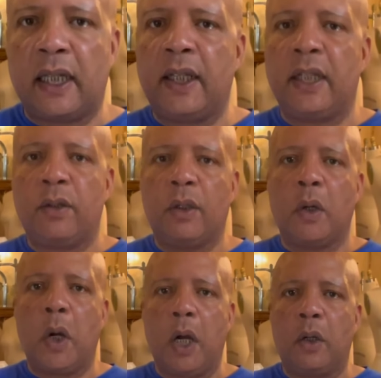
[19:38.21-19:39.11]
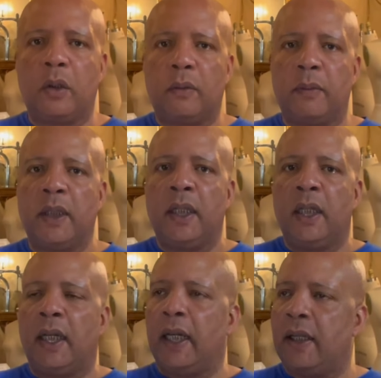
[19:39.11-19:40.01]
And then you go home,
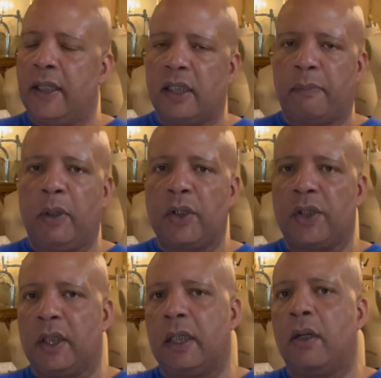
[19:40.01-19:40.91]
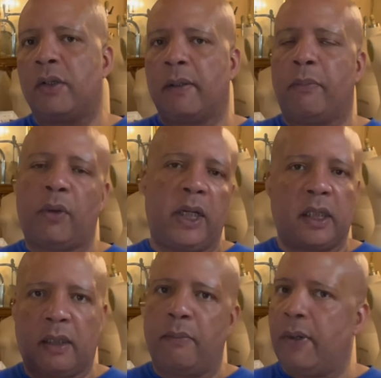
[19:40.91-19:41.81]
and this person goes and
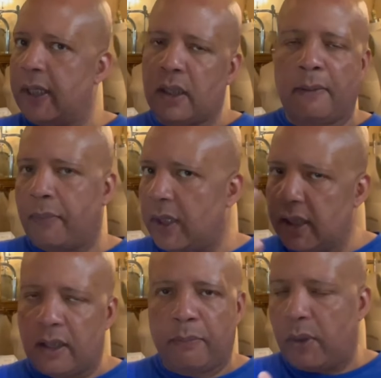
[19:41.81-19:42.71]
prints and prints and prints and